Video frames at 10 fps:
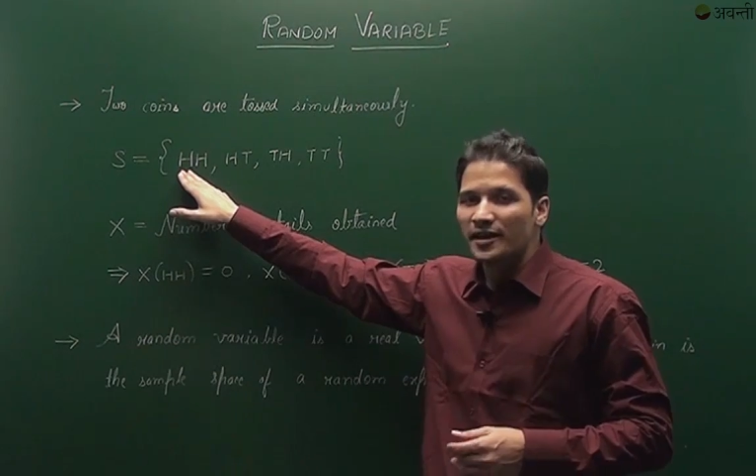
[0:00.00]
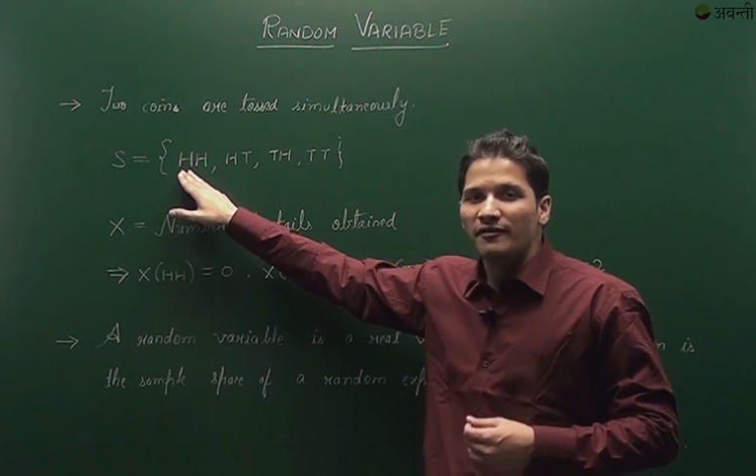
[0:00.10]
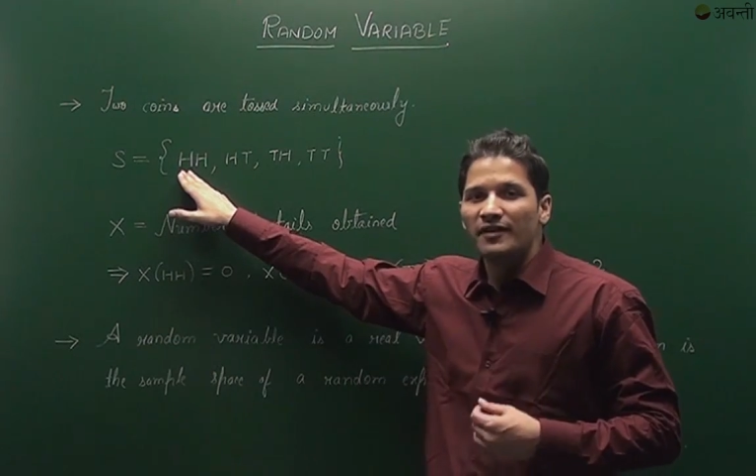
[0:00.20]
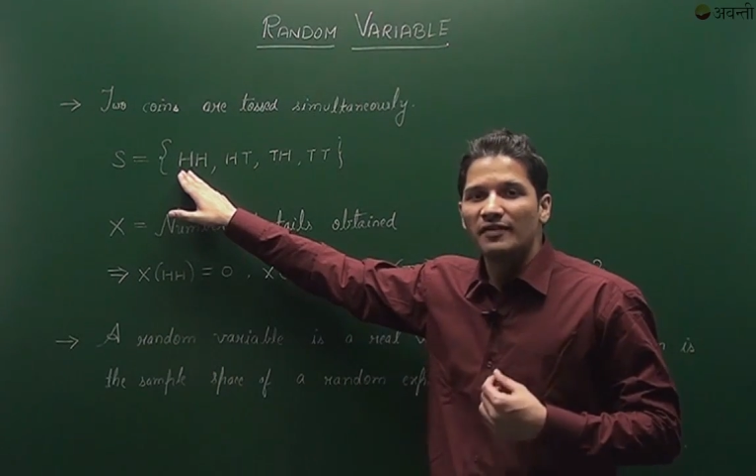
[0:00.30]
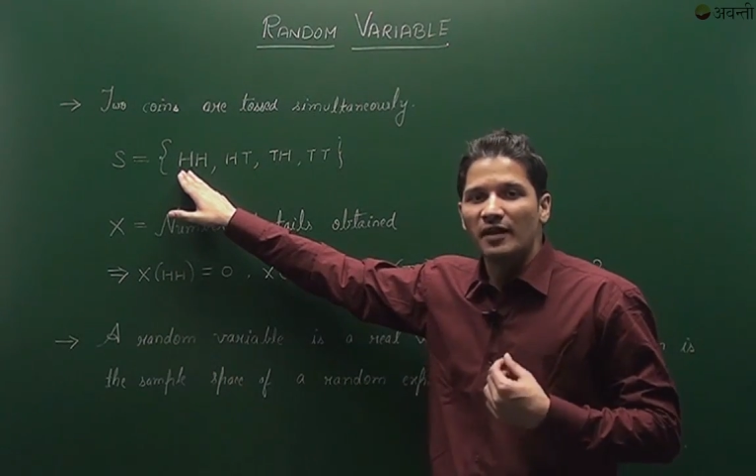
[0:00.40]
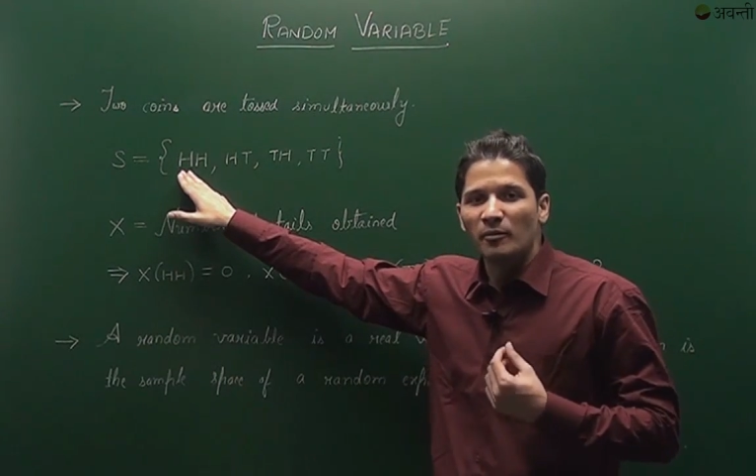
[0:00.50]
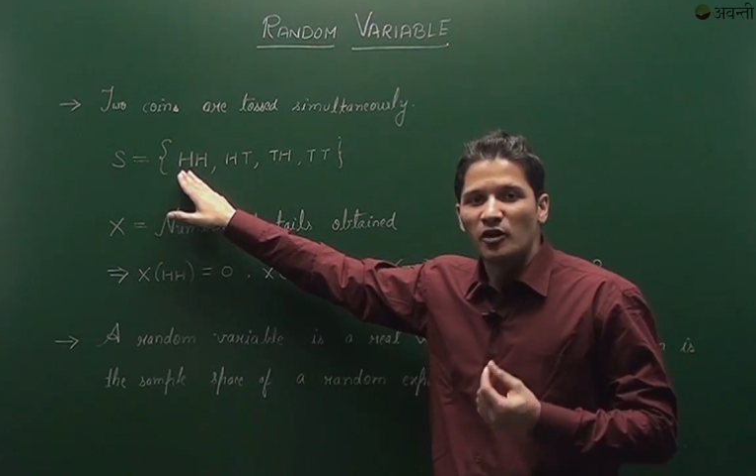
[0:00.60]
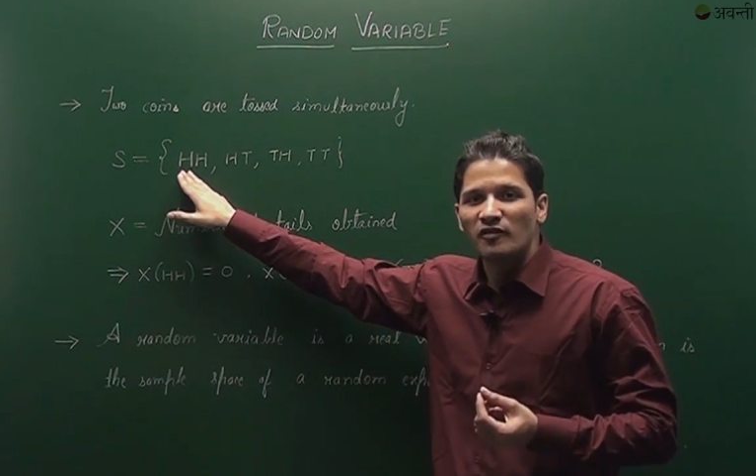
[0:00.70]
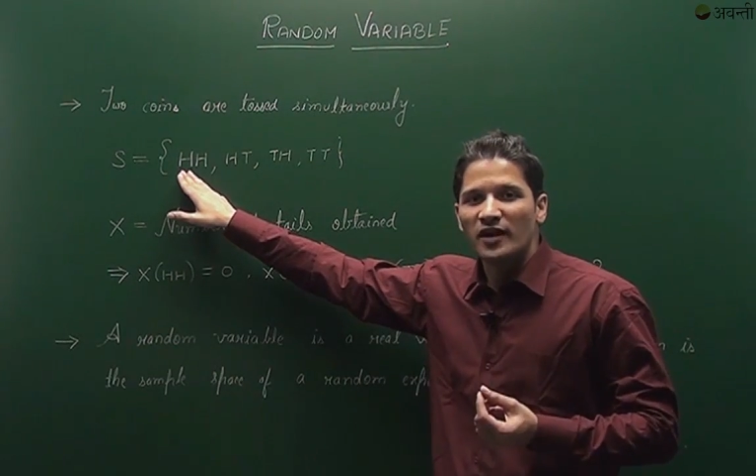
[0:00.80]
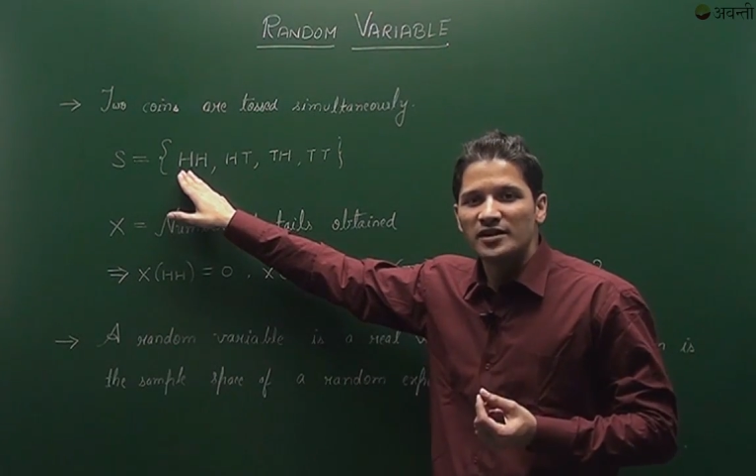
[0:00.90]
we have number
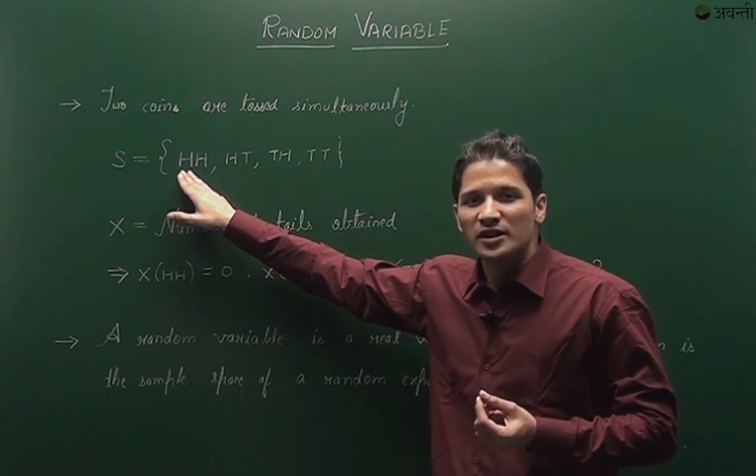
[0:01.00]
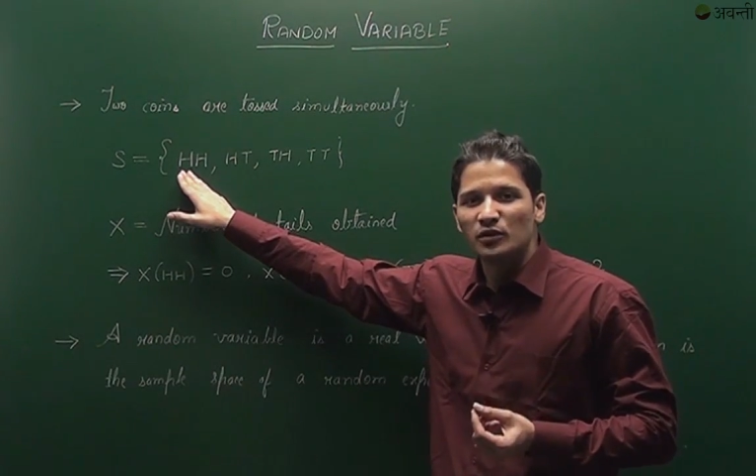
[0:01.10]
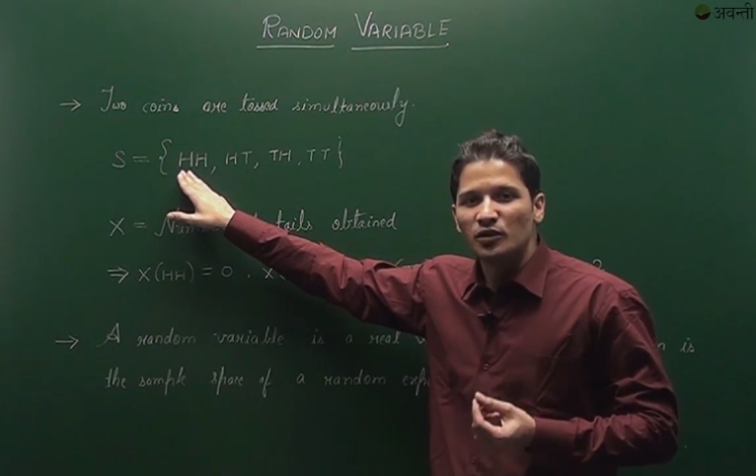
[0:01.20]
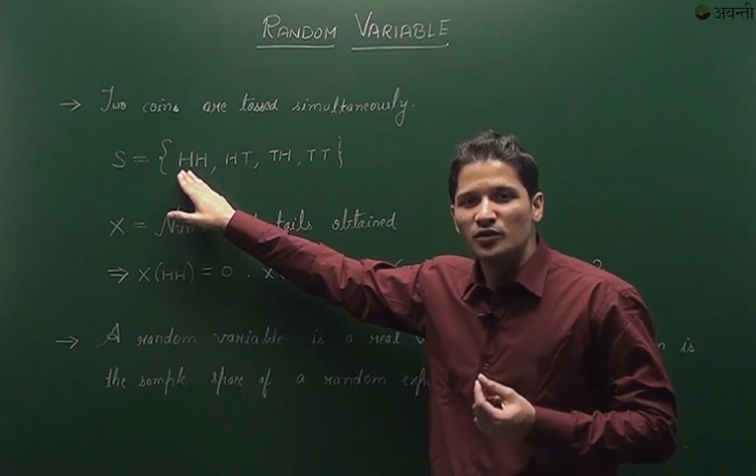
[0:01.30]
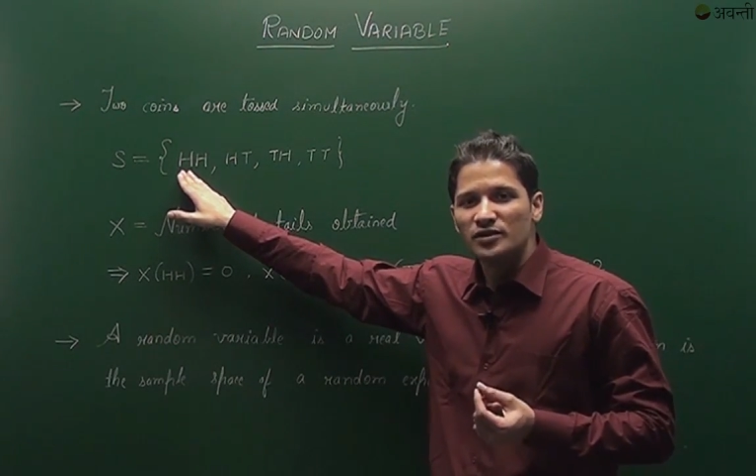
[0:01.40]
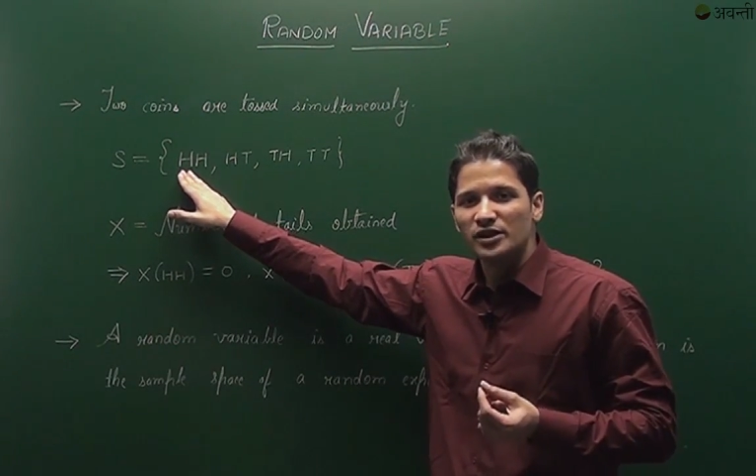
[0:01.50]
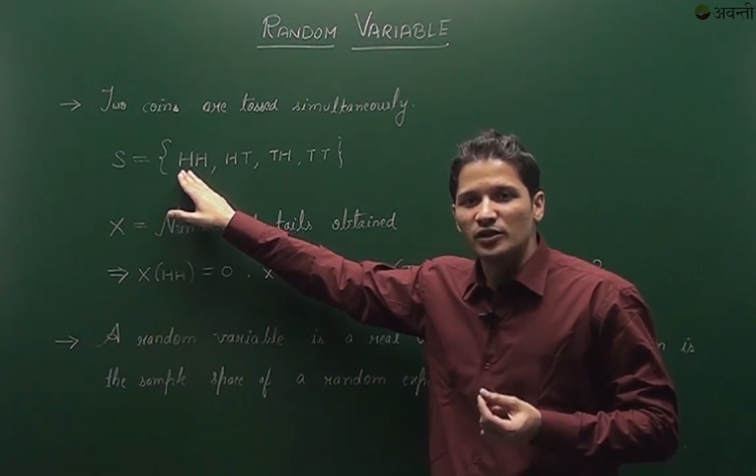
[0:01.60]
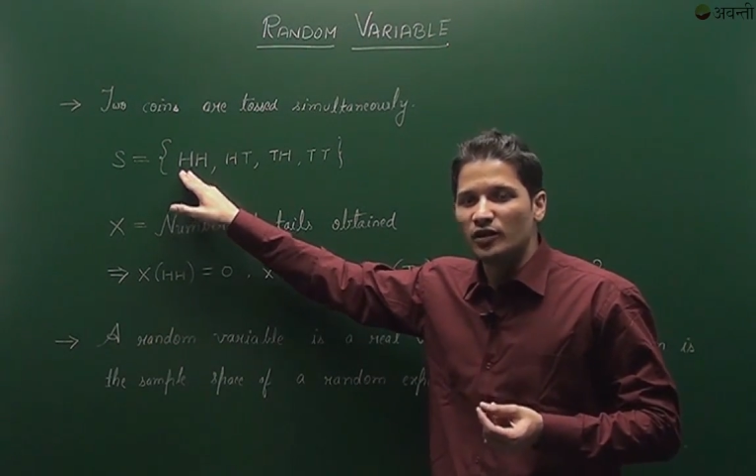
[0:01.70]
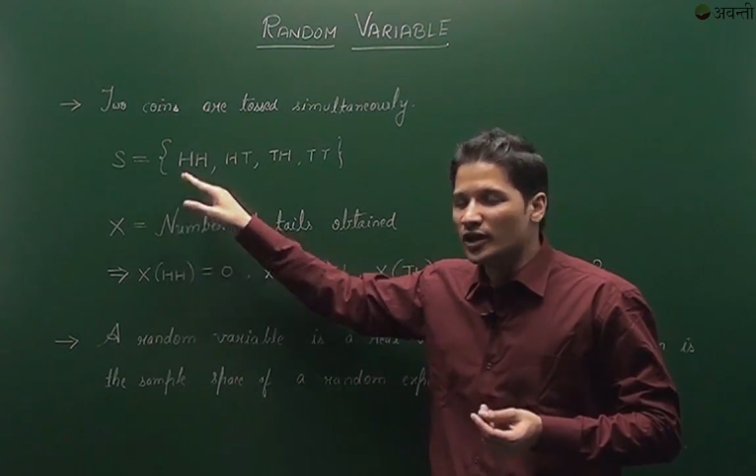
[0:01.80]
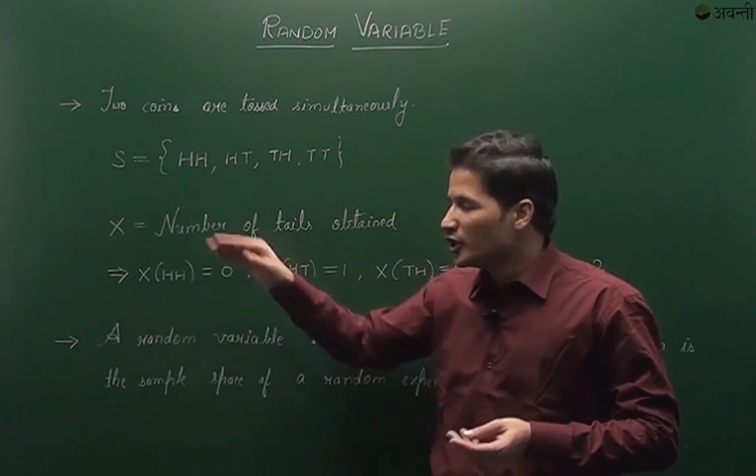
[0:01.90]
of heads equal to
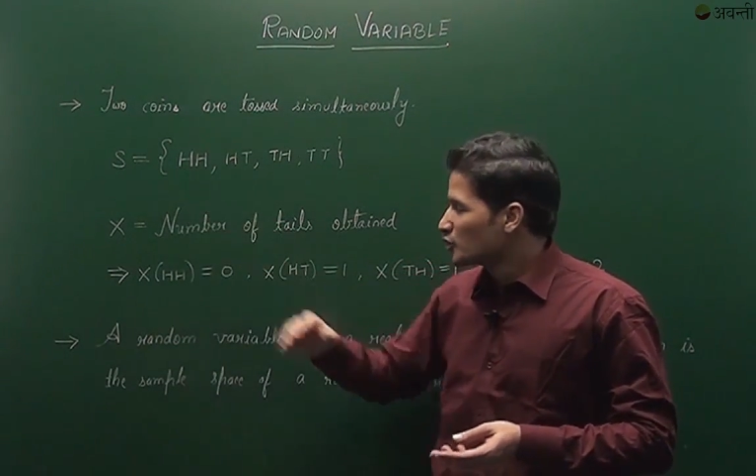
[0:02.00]
0.